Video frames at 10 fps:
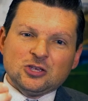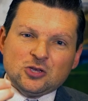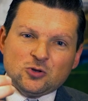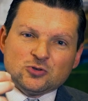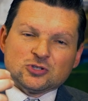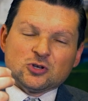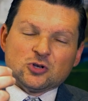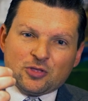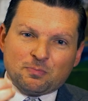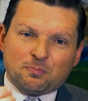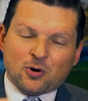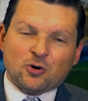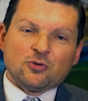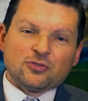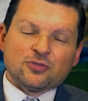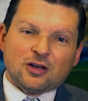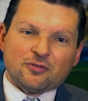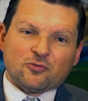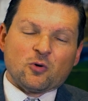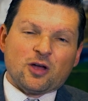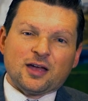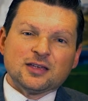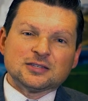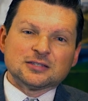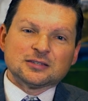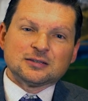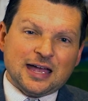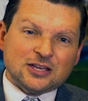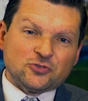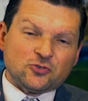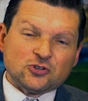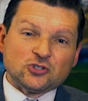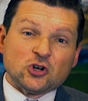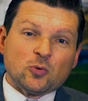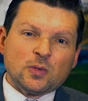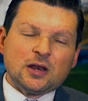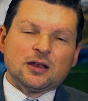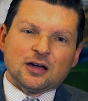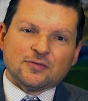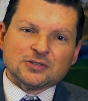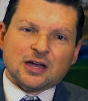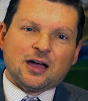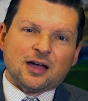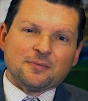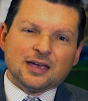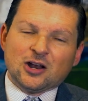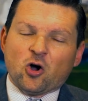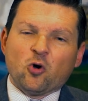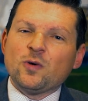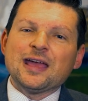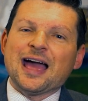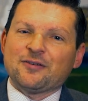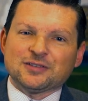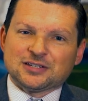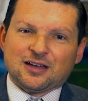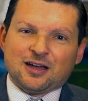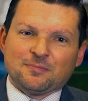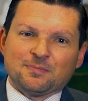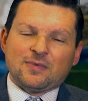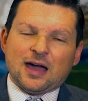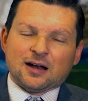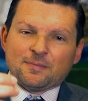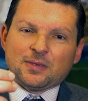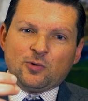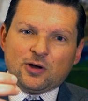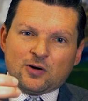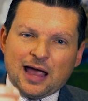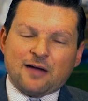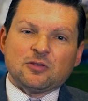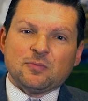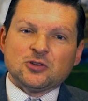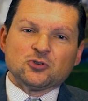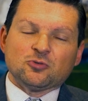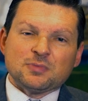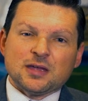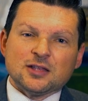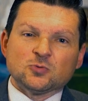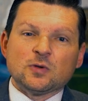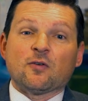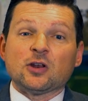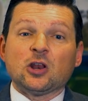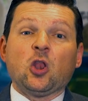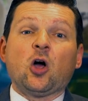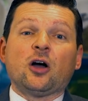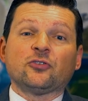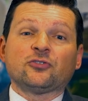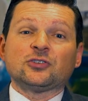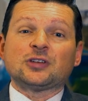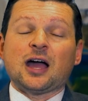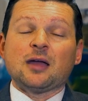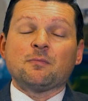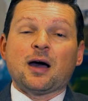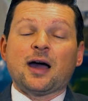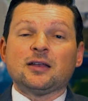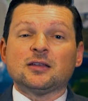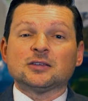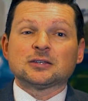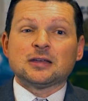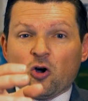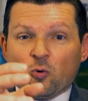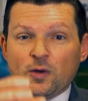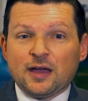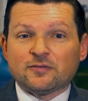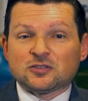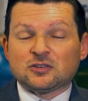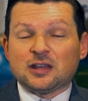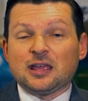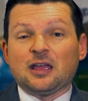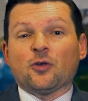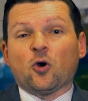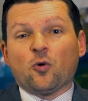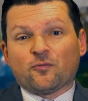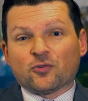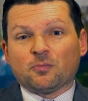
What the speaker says: use the birth of Christ as the determinant of time, and all we have is time. In fact, We are half-dimensional beings. We already lost the time behind us. All we have is today and the hope for